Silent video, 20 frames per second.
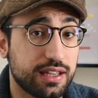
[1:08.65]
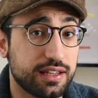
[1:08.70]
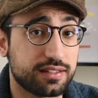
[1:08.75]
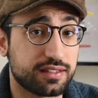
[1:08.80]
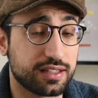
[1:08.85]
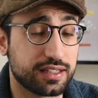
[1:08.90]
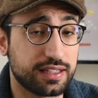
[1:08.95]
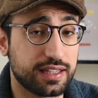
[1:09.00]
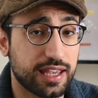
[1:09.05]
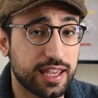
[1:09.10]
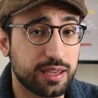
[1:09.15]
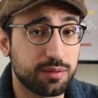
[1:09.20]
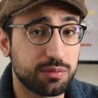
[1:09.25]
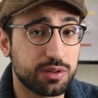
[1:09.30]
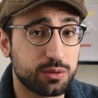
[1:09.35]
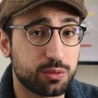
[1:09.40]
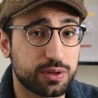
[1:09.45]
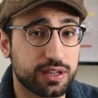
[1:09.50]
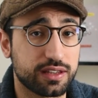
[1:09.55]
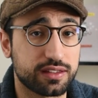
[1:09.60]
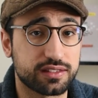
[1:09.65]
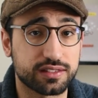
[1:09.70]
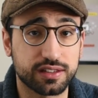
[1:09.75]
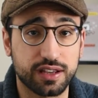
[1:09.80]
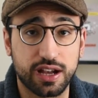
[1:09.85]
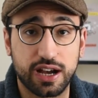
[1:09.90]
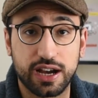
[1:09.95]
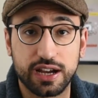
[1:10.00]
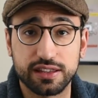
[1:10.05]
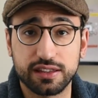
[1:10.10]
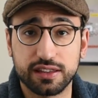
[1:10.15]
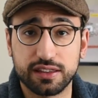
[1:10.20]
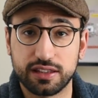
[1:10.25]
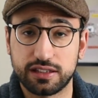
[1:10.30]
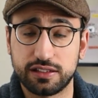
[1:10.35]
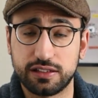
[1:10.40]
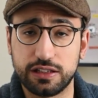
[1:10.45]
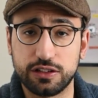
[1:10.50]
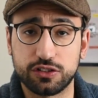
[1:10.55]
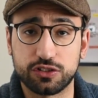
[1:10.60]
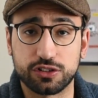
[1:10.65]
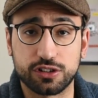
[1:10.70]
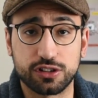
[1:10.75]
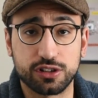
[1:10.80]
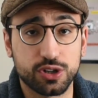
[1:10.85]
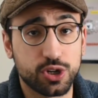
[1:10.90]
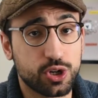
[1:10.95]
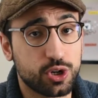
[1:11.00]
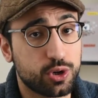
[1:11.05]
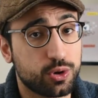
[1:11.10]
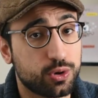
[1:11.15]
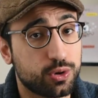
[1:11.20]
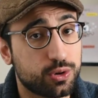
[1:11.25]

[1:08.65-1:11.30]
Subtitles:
It's a game in which either the teacher